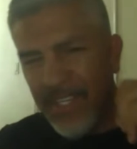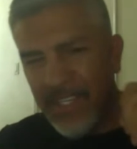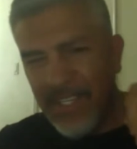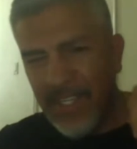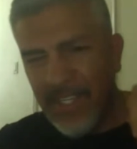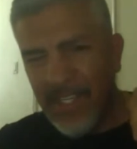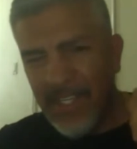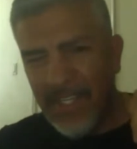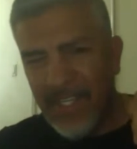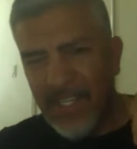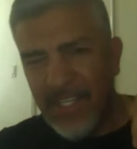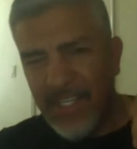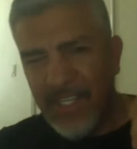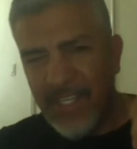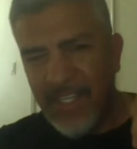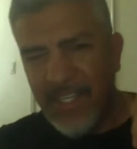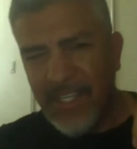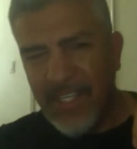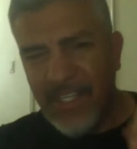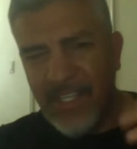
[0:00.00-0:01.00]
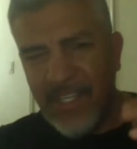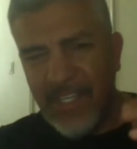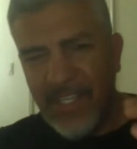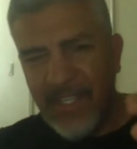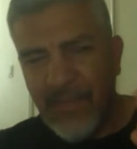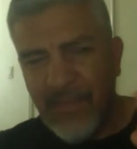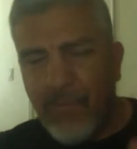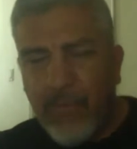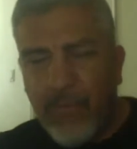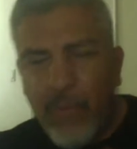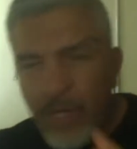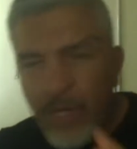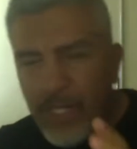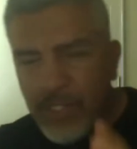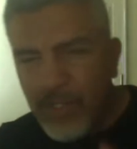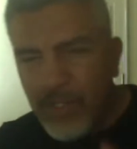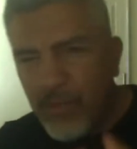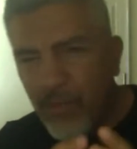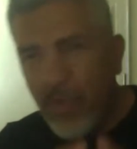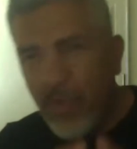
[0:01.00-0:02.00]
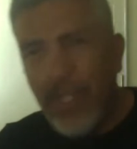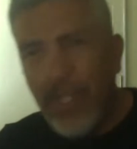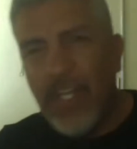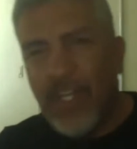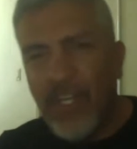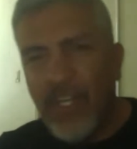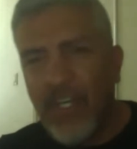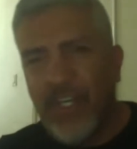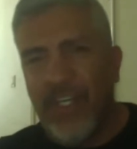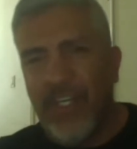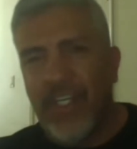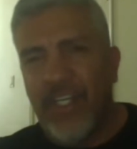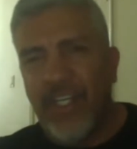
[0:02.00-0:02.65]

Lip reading: the food is really good.